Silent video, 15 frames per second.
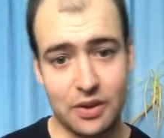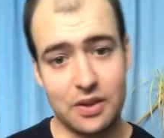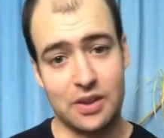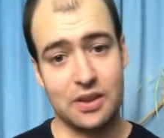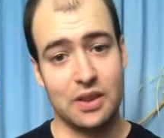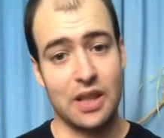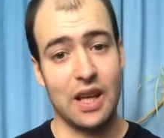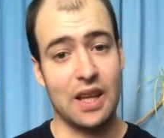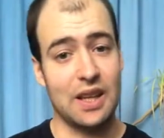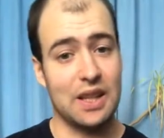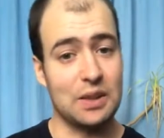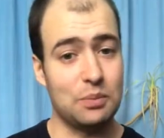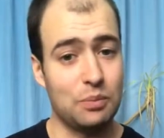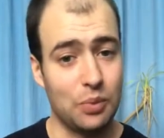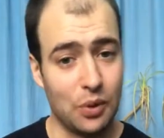I can get
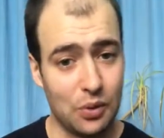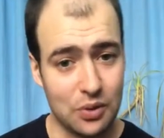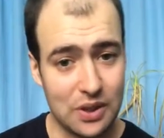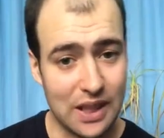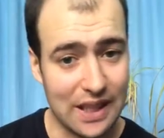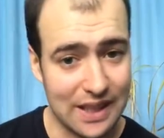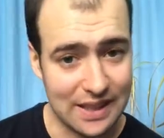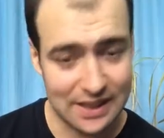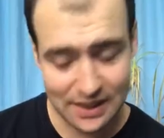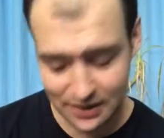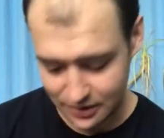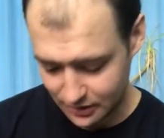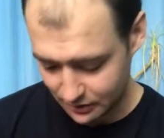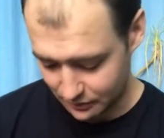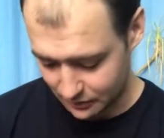this board cleaned in
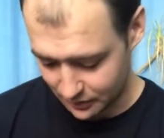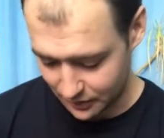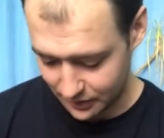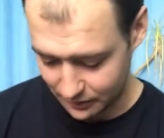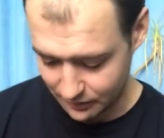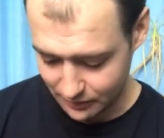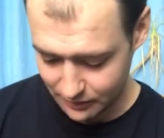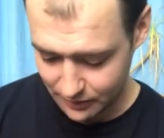time for you.